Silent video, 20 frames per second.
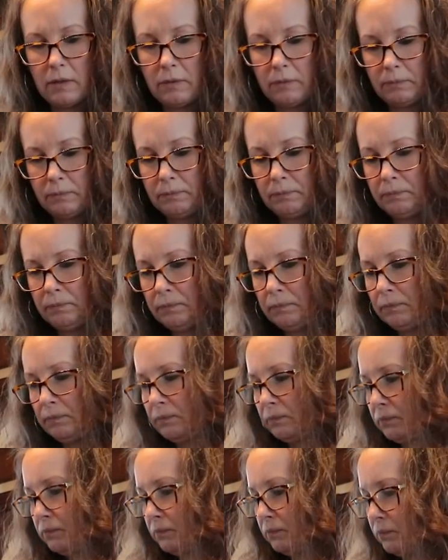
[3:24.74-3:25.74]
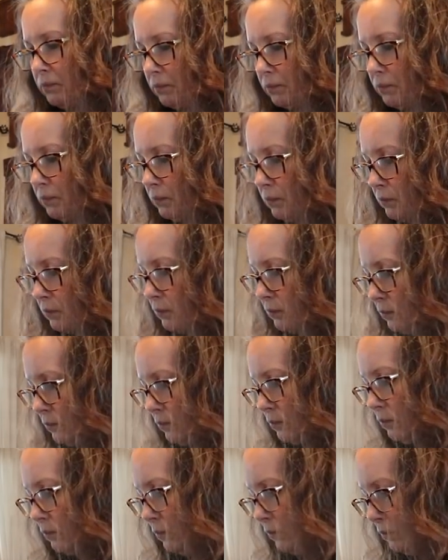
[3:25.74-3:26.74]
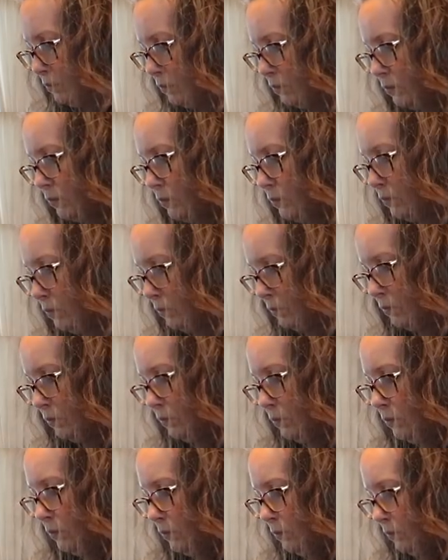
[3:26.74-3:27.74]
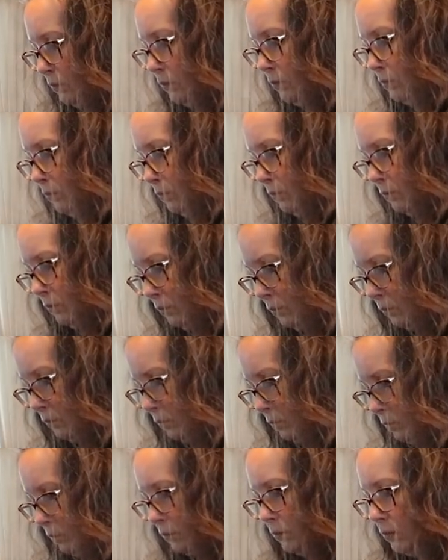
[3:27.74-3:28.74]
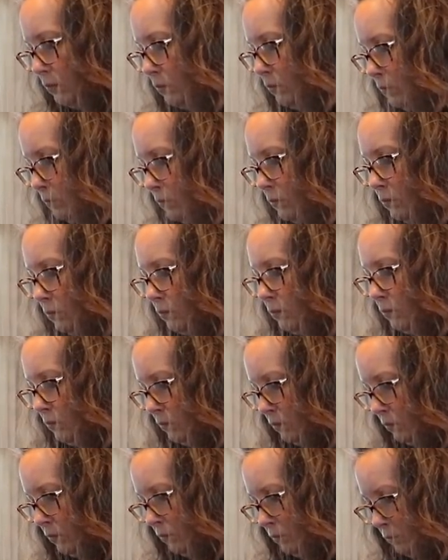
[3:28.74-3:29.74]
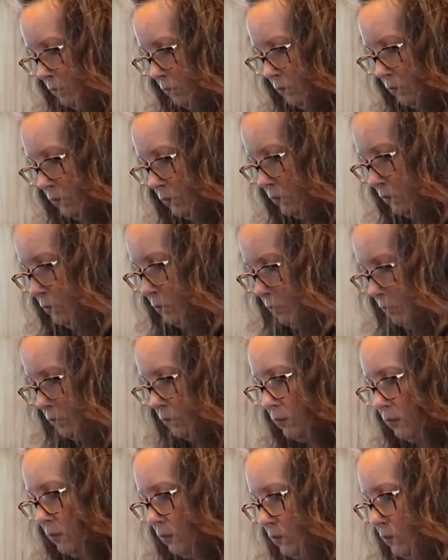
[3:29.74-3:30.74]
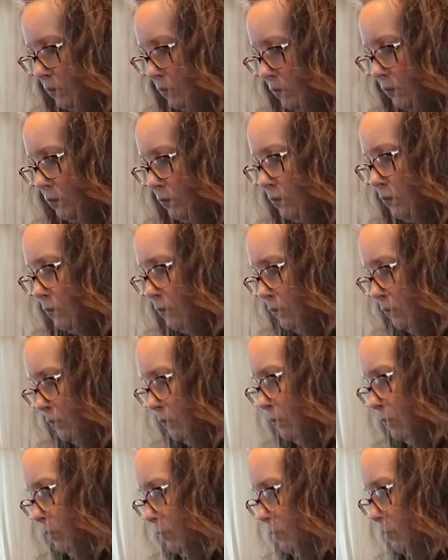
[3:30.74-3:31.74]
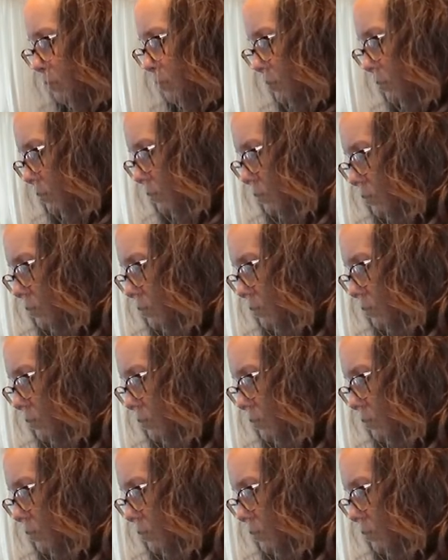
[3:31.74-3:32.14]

Nothing is said.